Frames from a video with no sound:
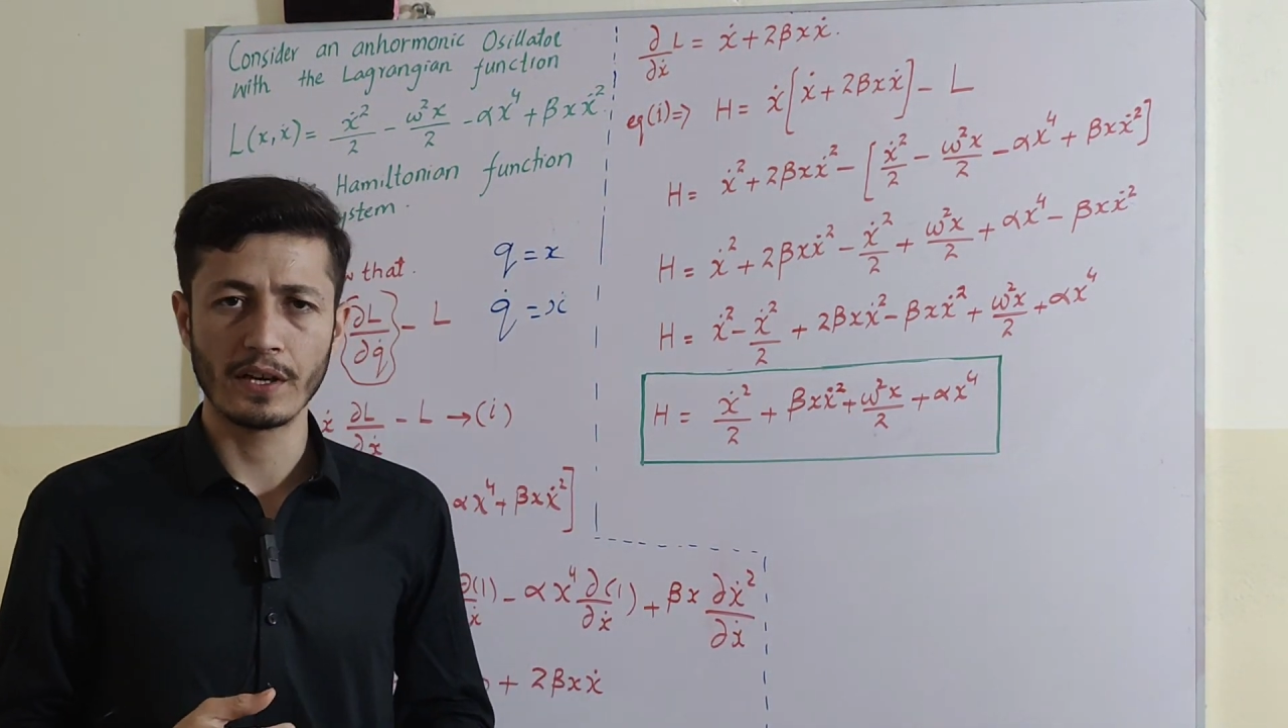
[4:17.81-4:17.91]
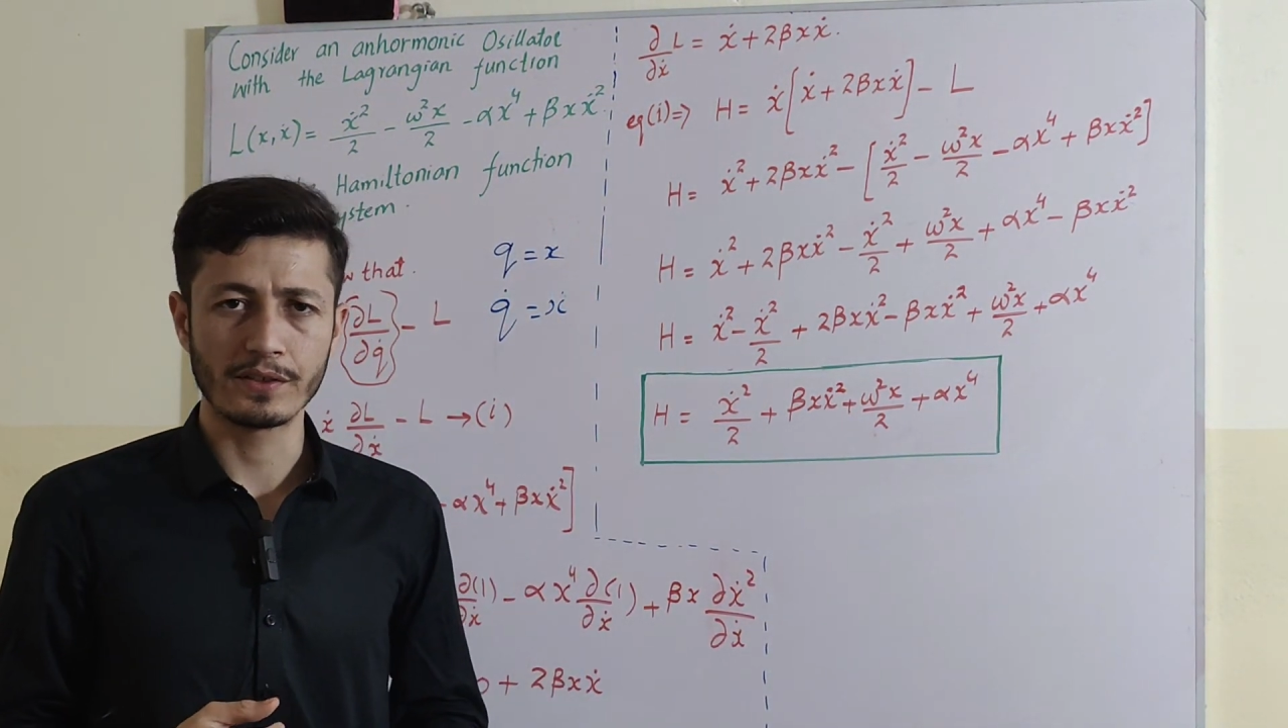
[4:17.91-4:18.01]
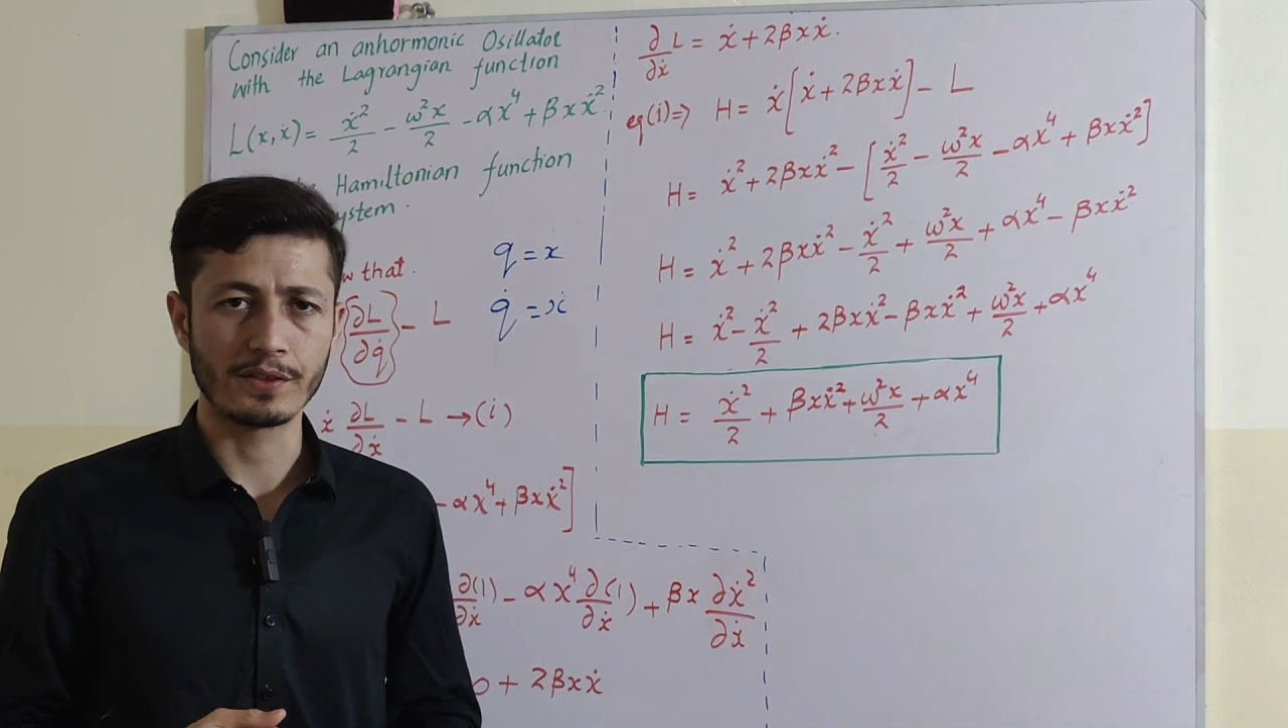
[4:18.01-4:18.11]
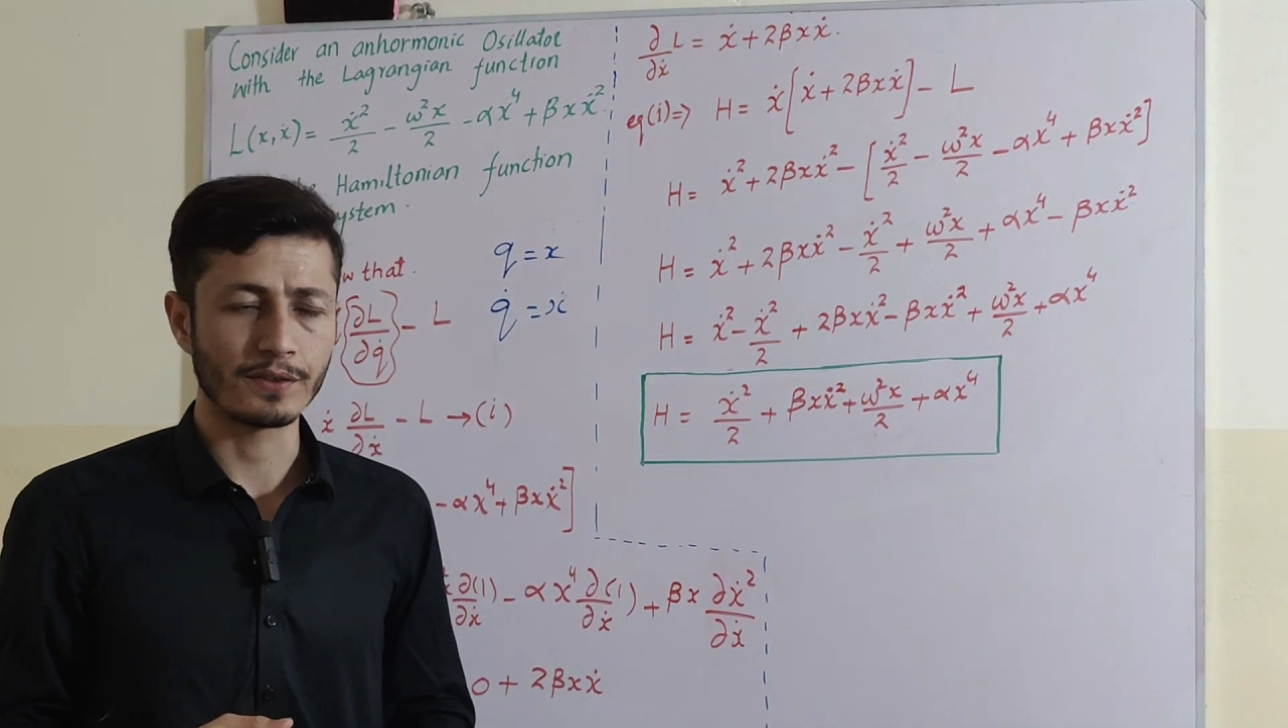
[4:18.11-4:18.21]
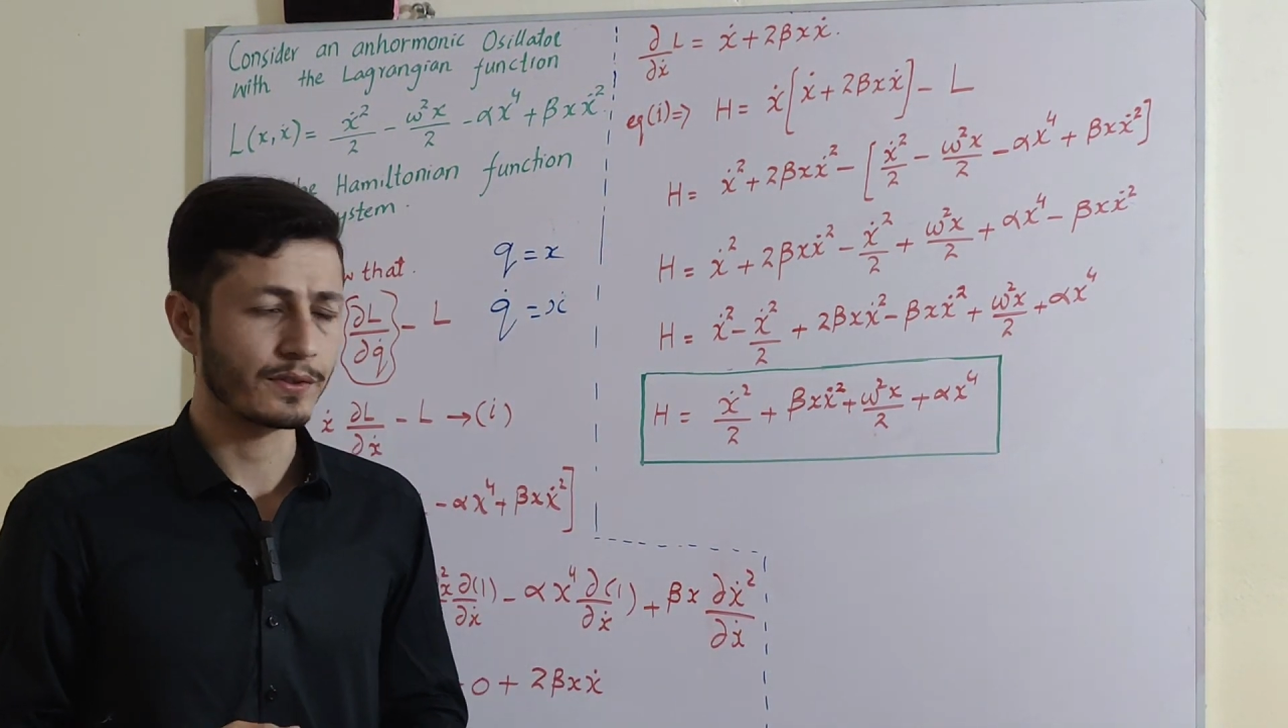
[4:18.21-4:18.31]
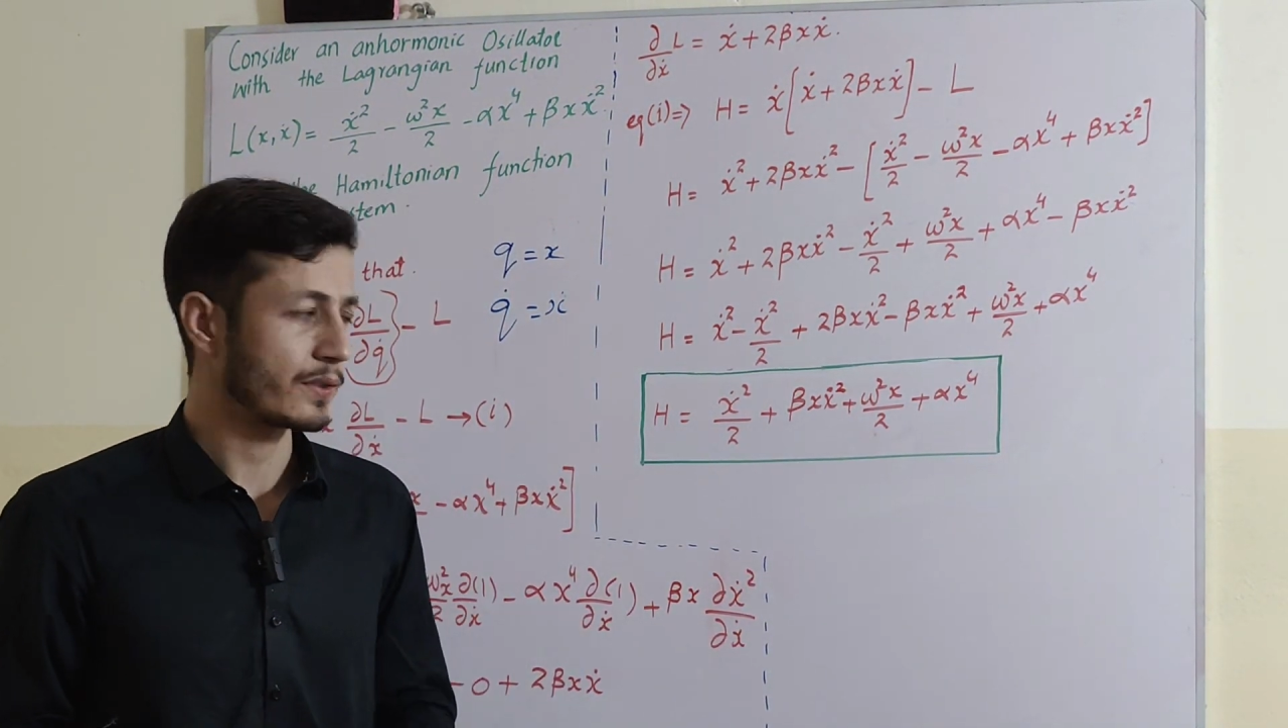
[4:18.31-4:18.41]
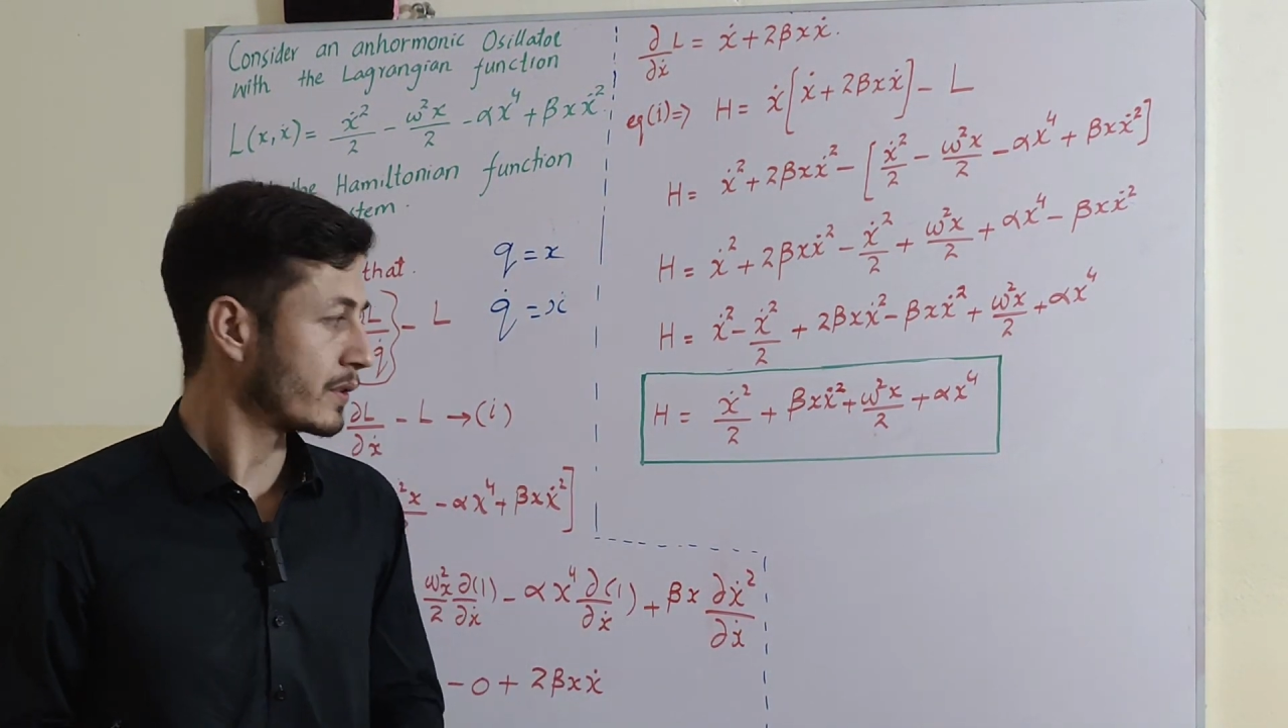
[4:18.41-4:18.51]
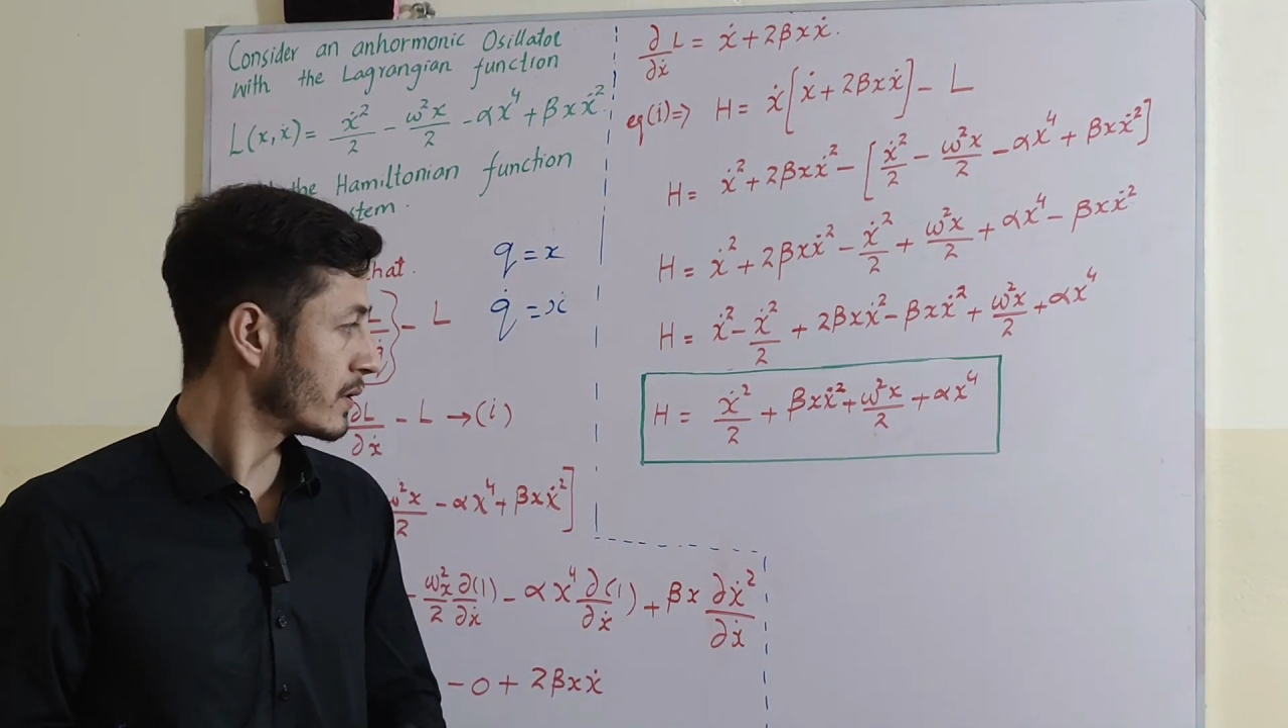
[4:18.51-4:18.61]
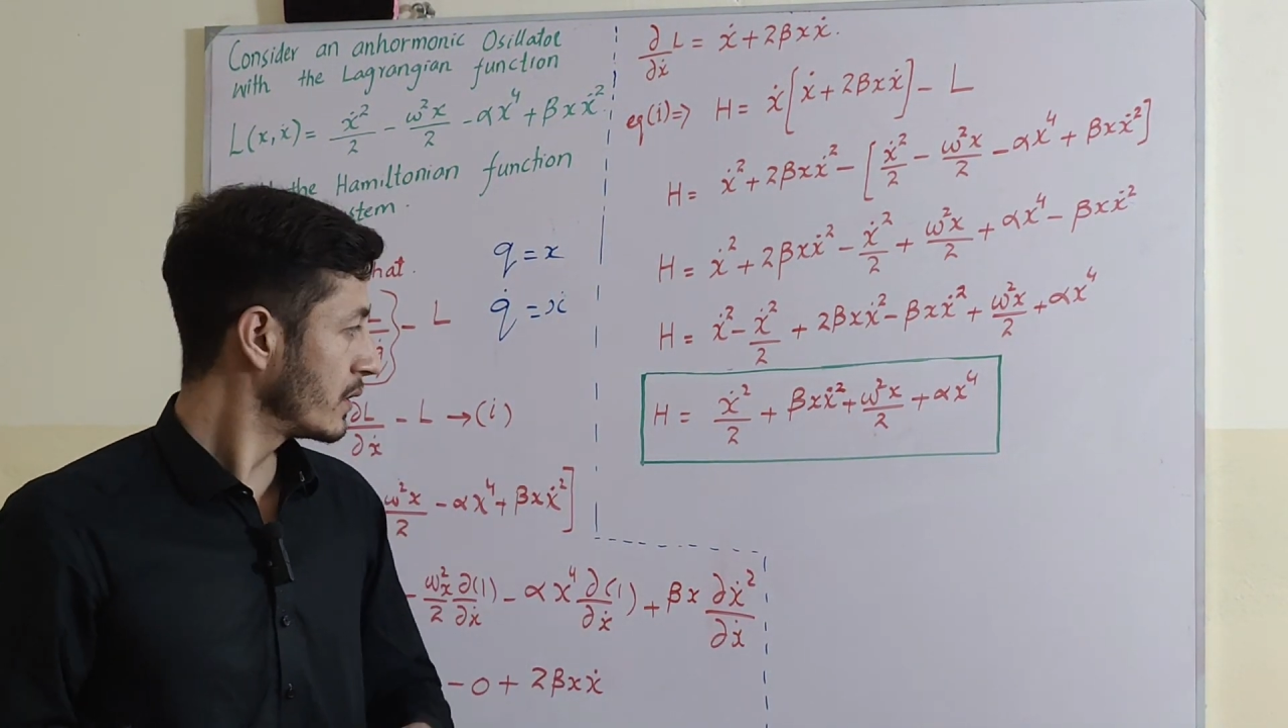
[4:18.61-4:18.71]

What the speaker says: as it is.